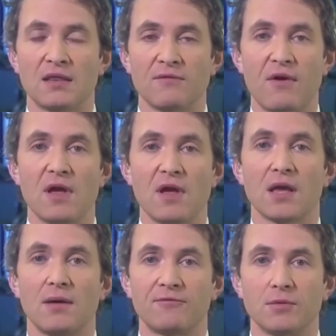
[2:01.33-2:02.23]
It's a very
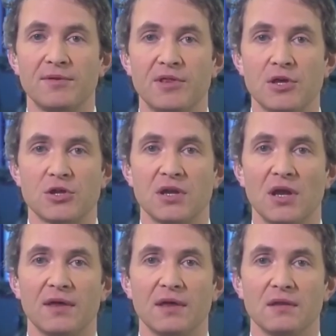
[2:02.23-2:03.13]
uncomfortable position,
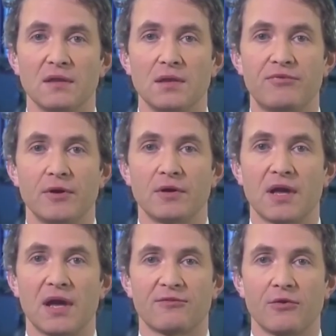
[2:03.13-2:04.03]
I think, that the
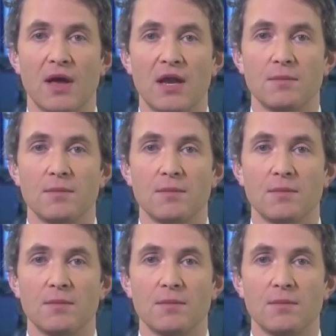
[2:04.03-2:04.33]
pro-Castro